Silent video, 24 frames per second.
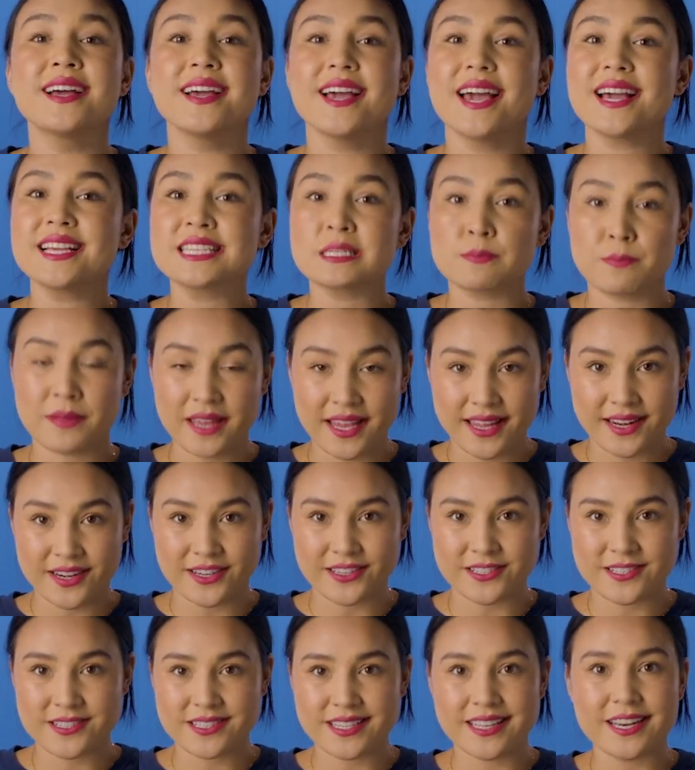
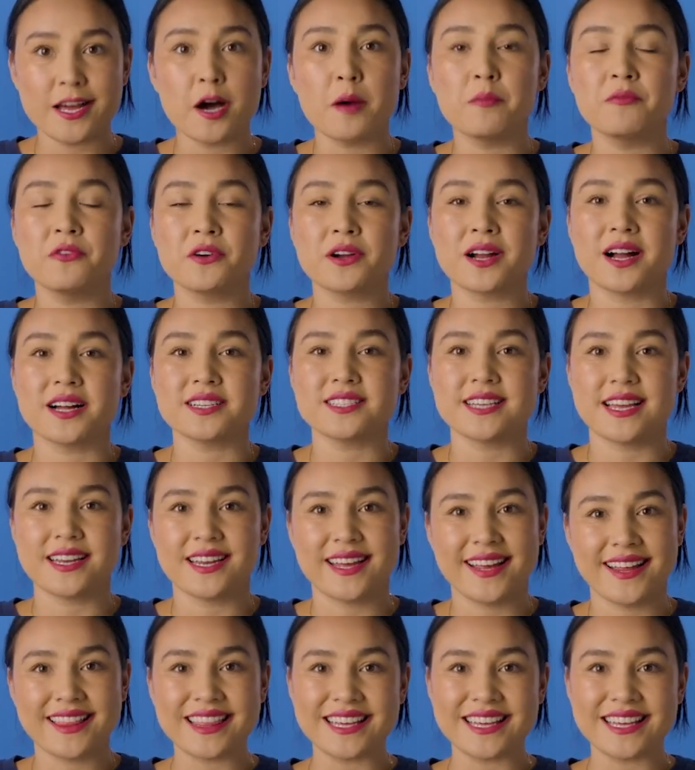explainers, and helpful content like